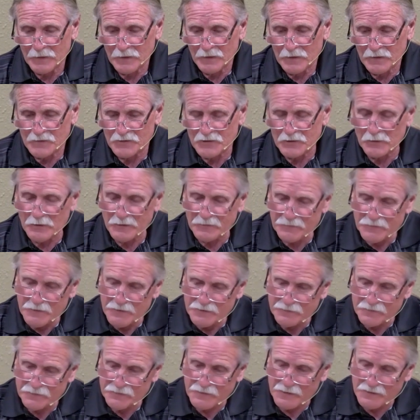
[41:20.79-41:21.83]
So I think
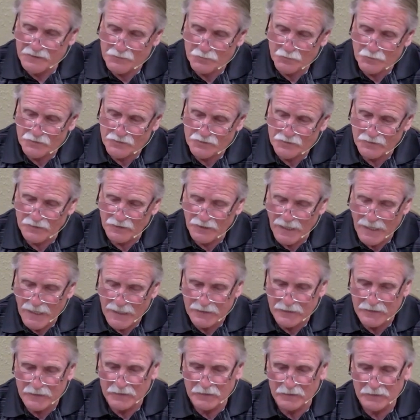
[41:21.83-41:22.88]
that that's what's
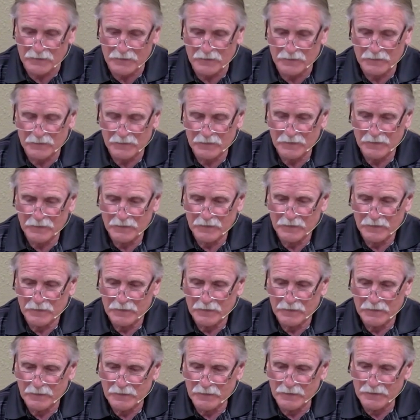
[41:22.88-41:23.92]
lacking
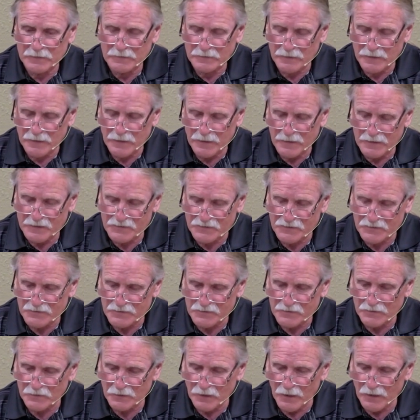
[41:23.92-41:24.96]
in Asa's
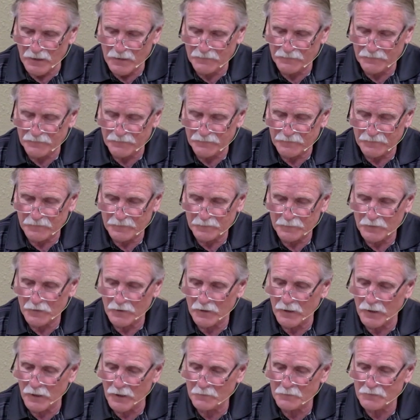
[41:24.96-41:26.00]
life,
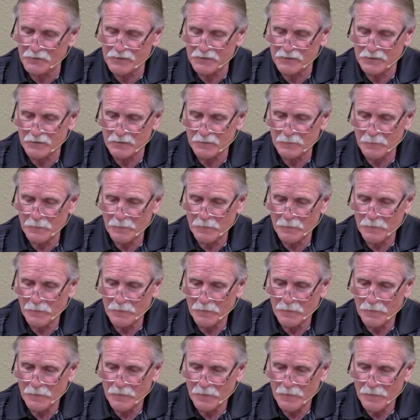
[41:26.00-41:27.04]
perhaps.
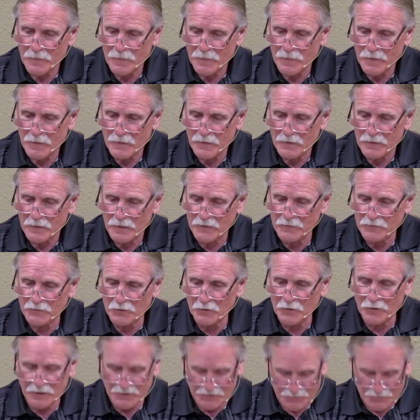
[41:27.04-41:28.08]
I know that's